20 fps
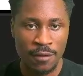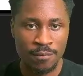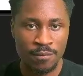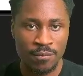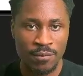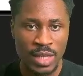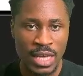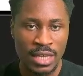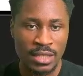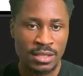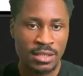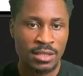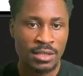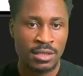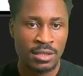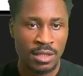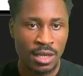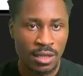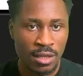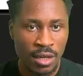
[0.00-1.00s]
yeah, this
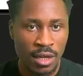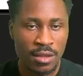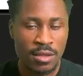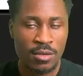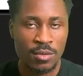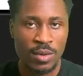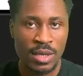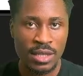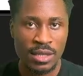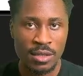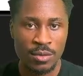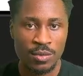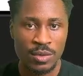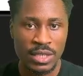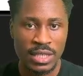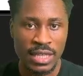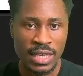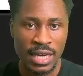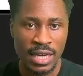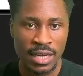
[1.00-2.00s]
is another way that we
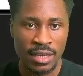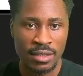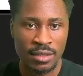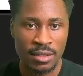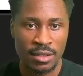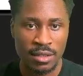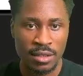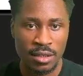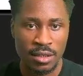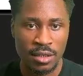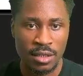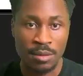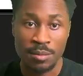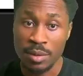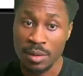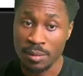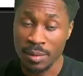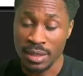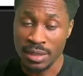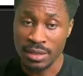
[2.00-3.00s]
can
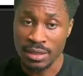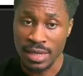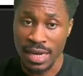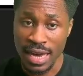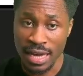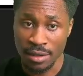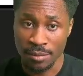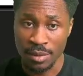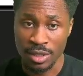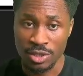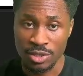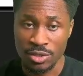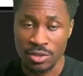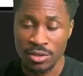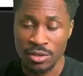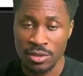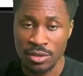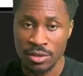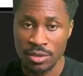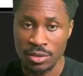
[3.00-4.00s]
implement
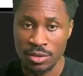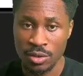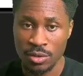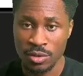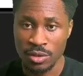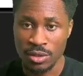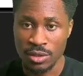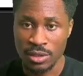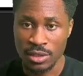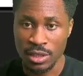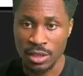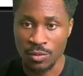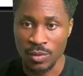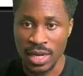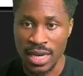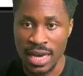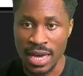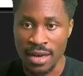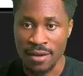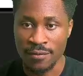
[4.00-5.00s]
animations. So you can see we
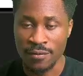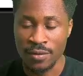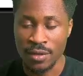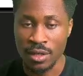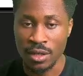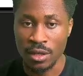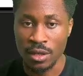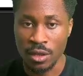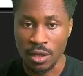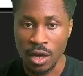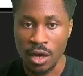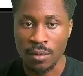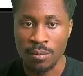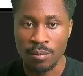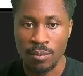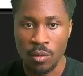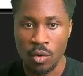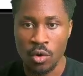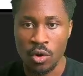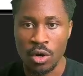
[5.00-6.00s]
have a lot
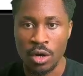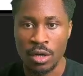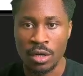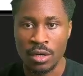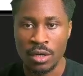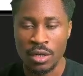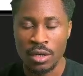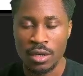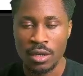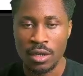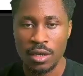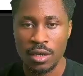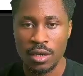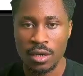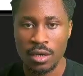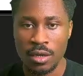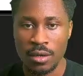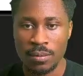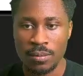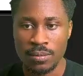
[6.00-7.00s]
more
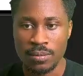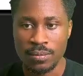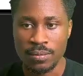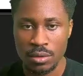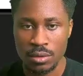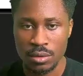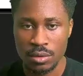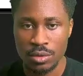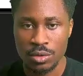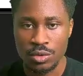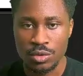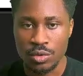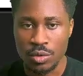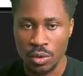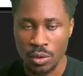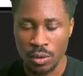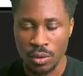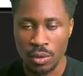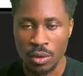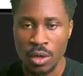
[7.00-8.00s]

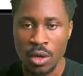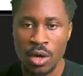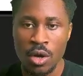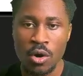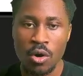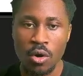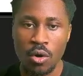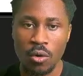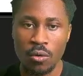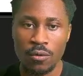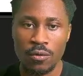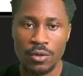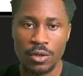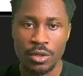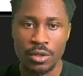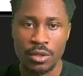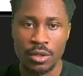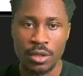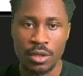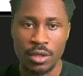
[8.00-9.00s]
control
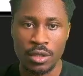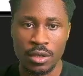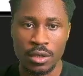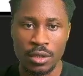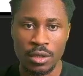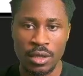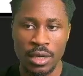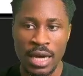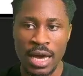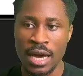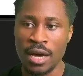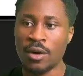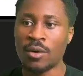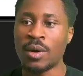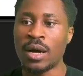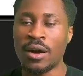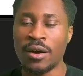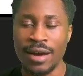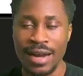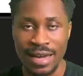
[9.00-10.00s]
over how
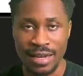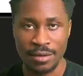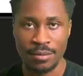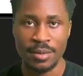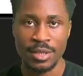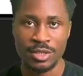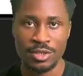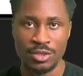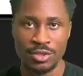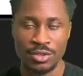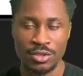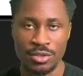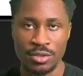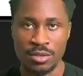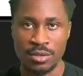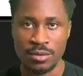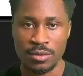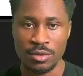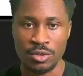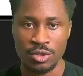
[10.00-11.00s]
our animation
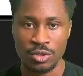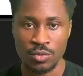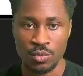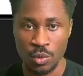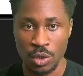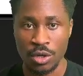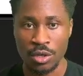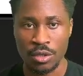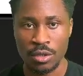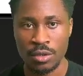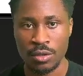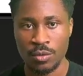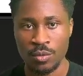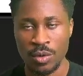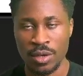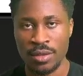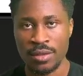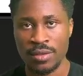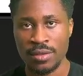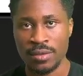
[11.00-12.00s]
should work
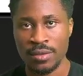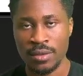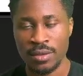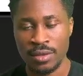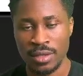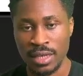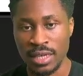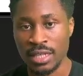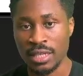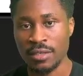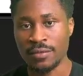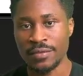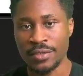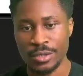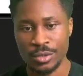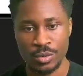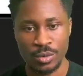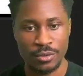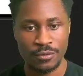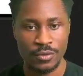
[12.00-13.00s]
with the
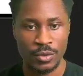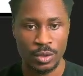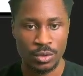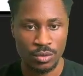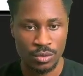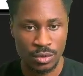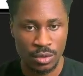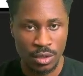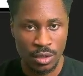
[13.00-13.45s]
individual views.